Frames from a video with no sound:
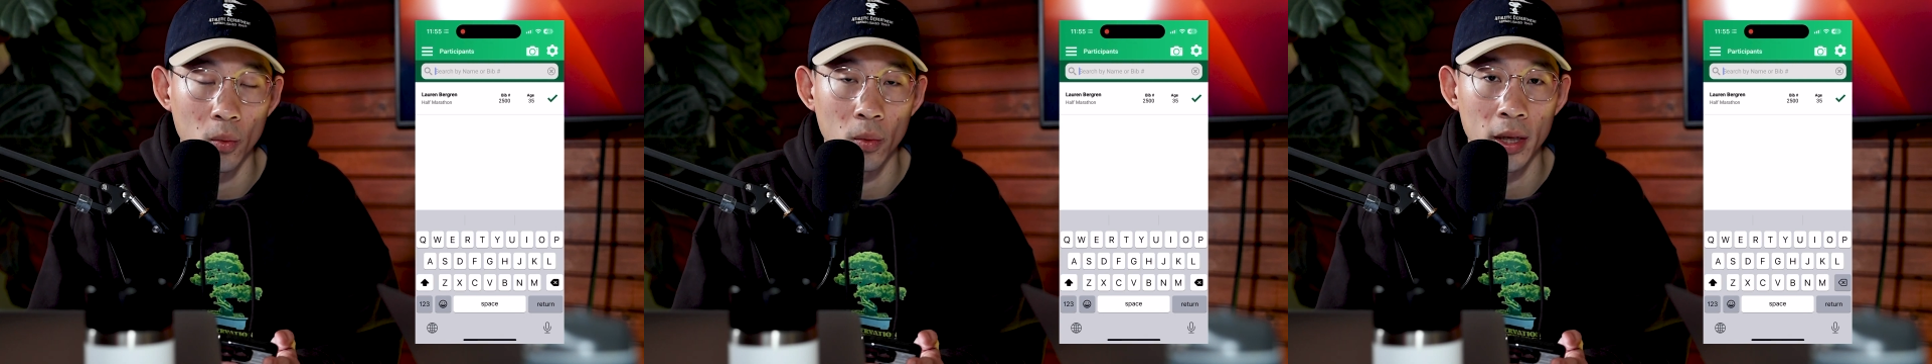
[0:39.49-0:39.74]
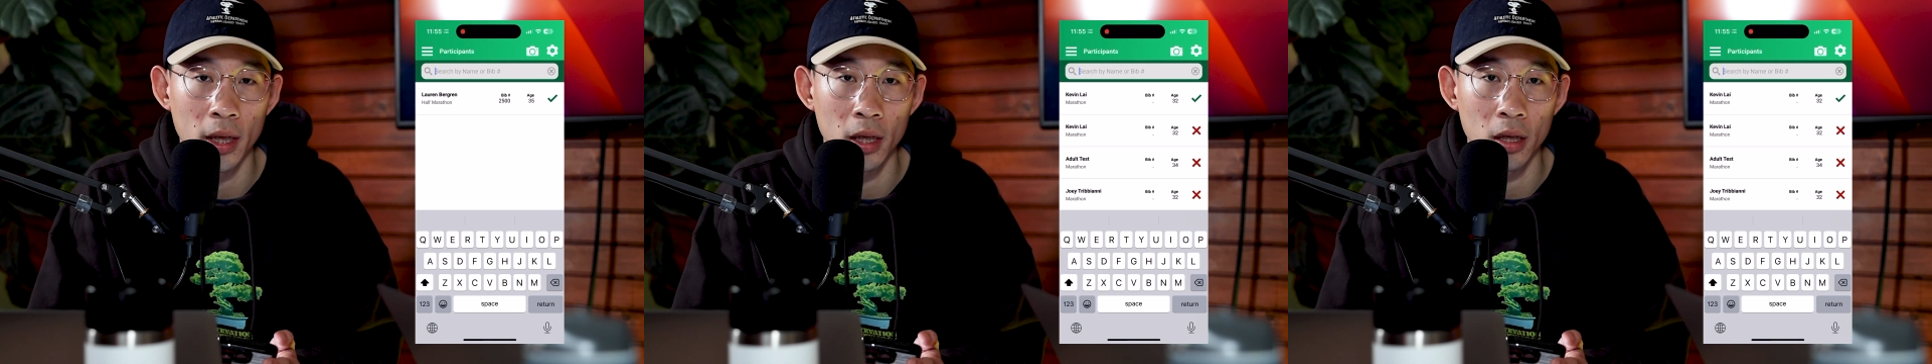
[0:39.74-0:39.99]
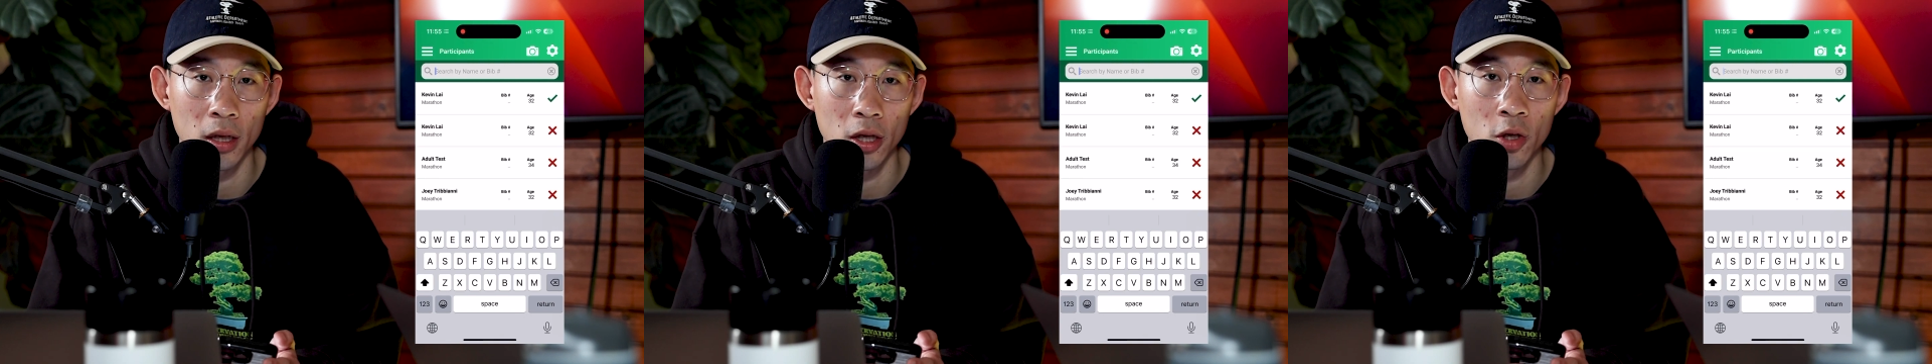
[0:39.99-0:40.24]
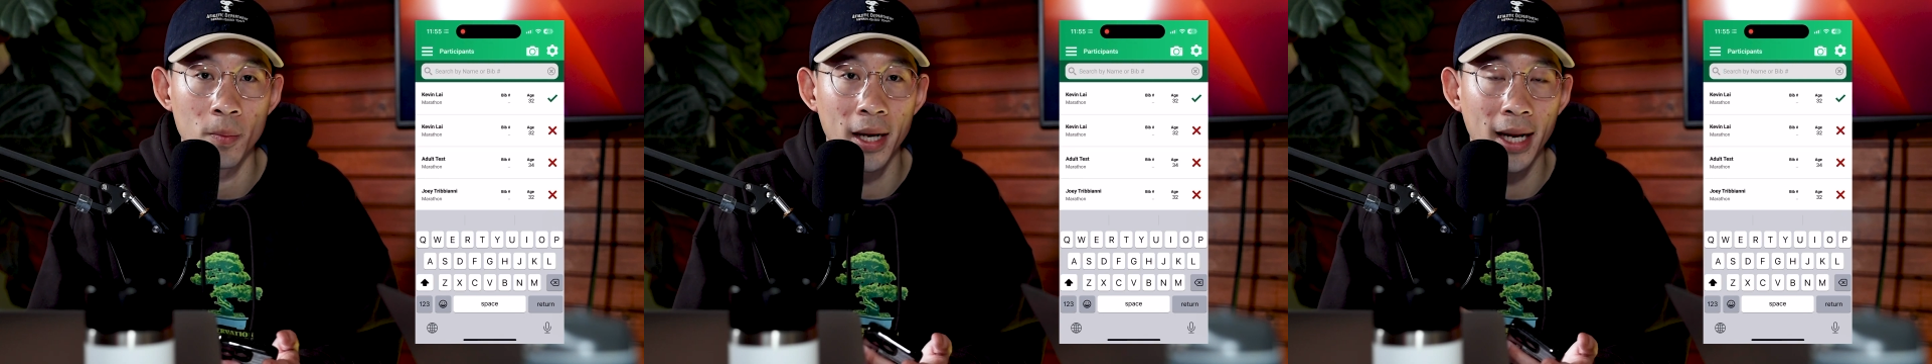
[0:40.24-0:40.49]
we
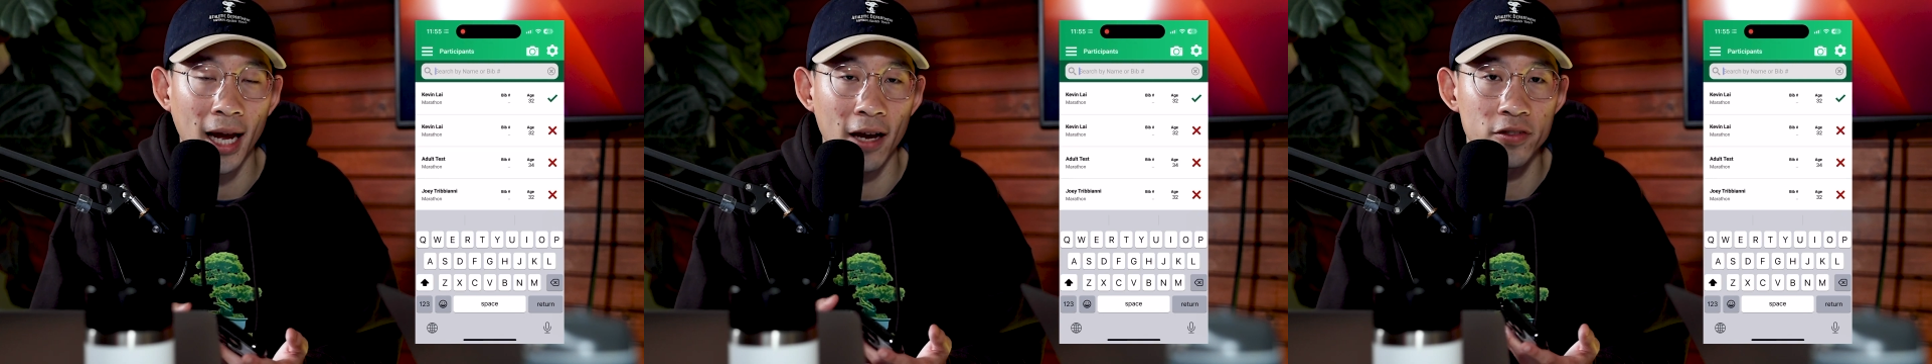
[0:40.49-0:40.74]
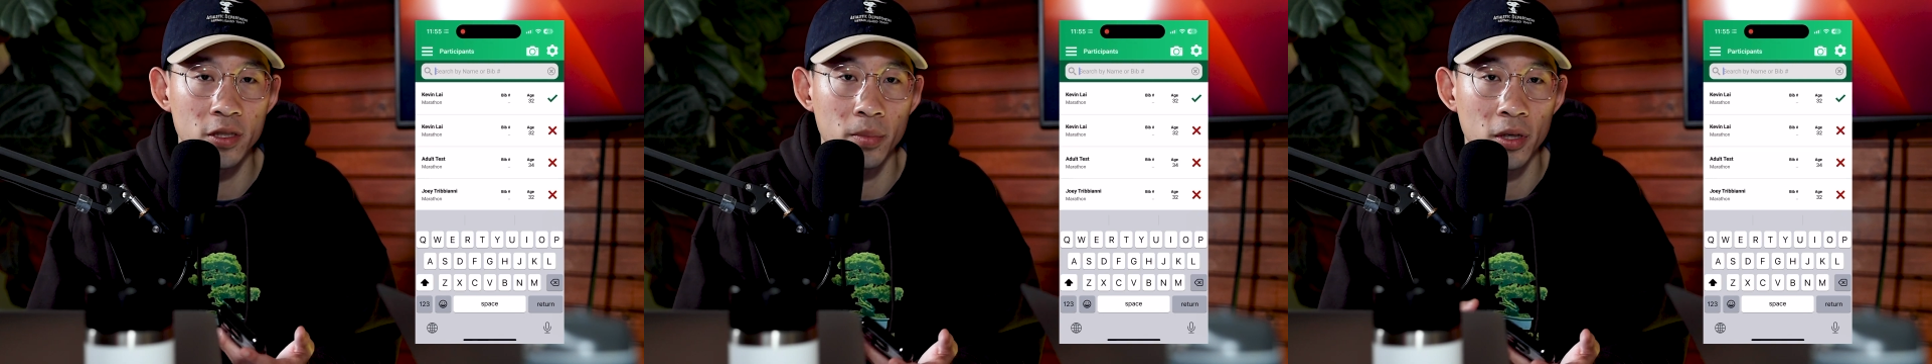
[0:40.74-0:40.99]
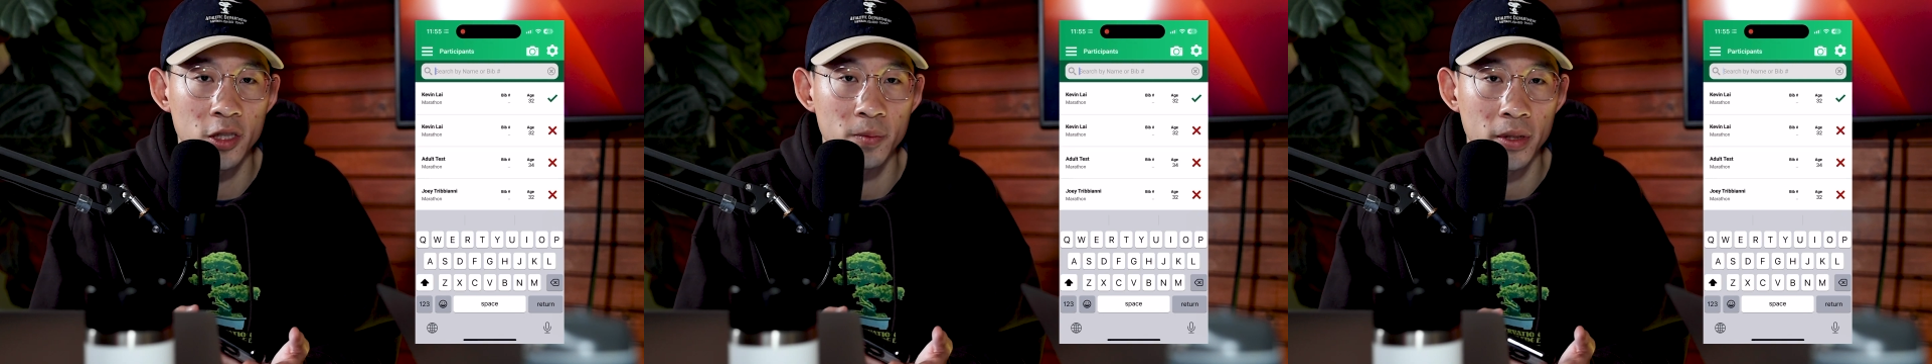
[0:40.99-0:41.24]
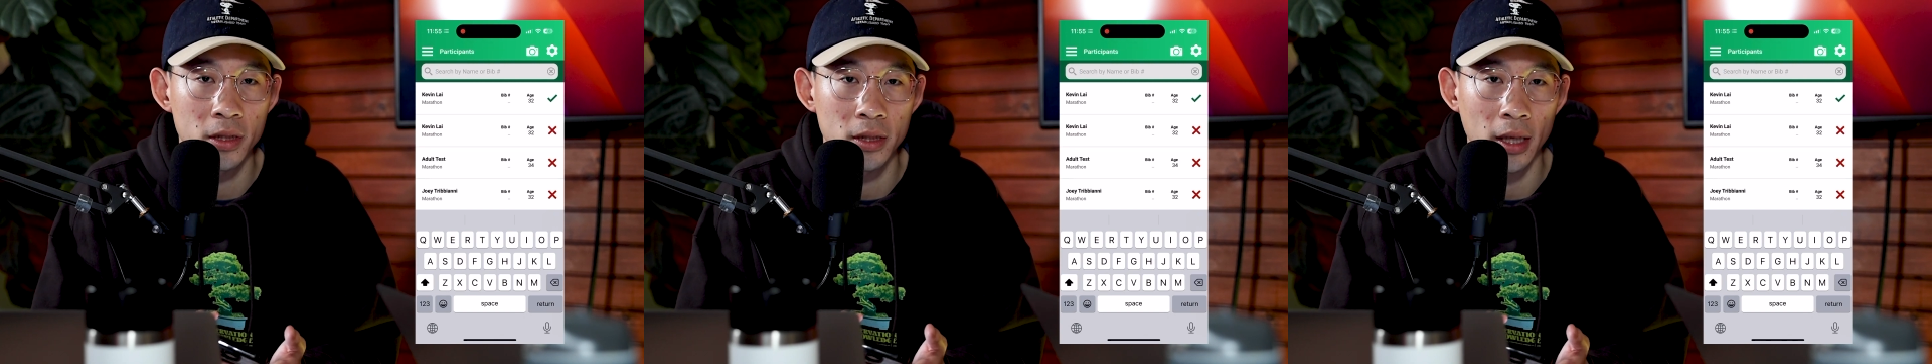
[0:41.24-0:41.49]
you might have some
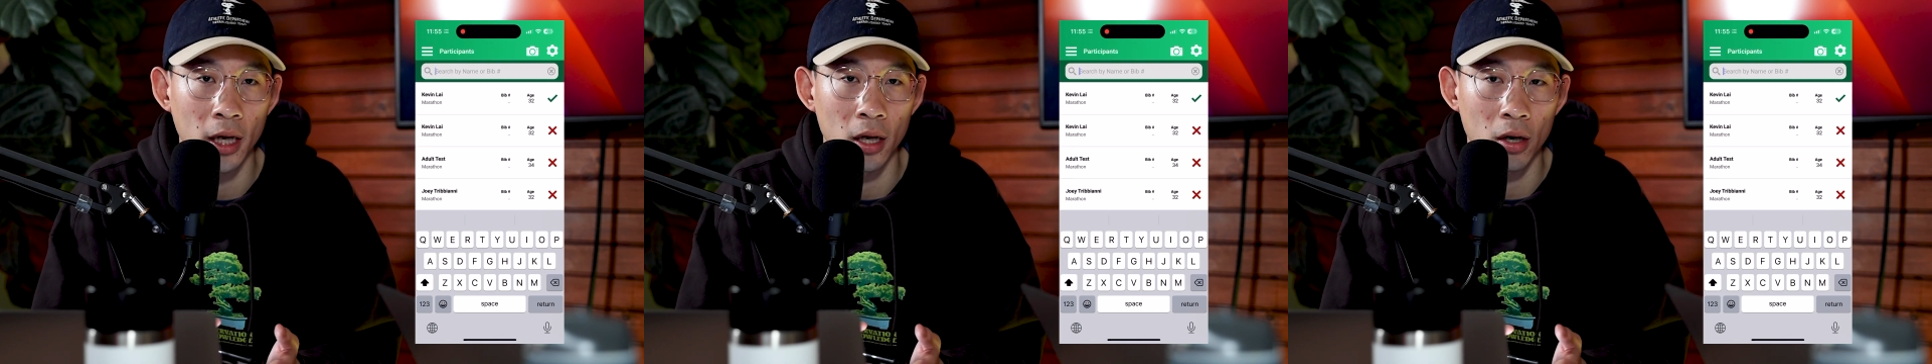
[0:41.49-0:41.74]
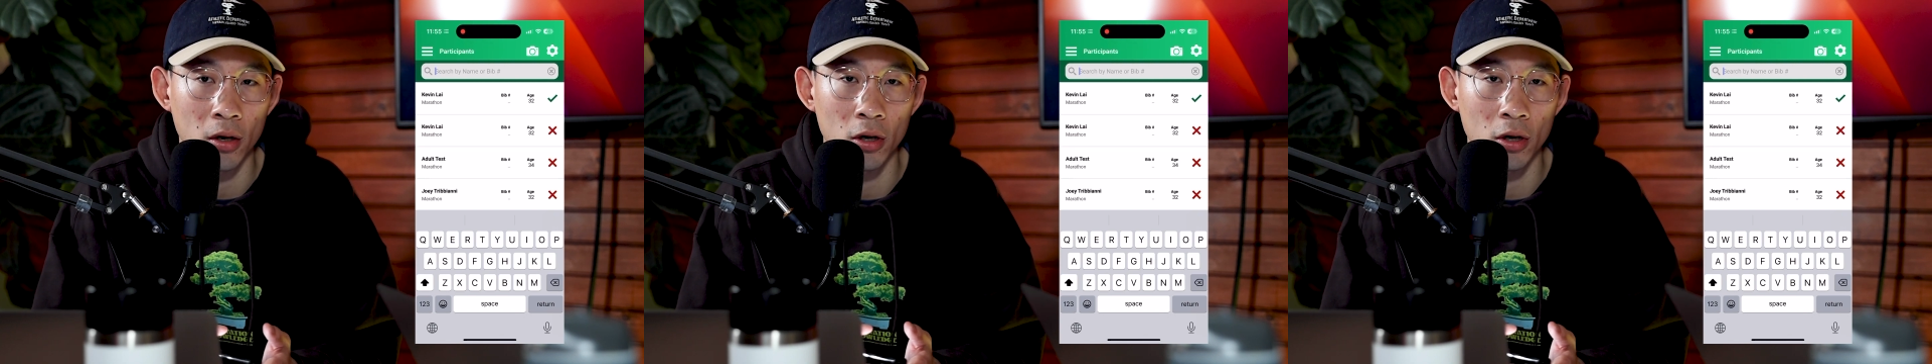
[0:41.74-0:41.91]
participants that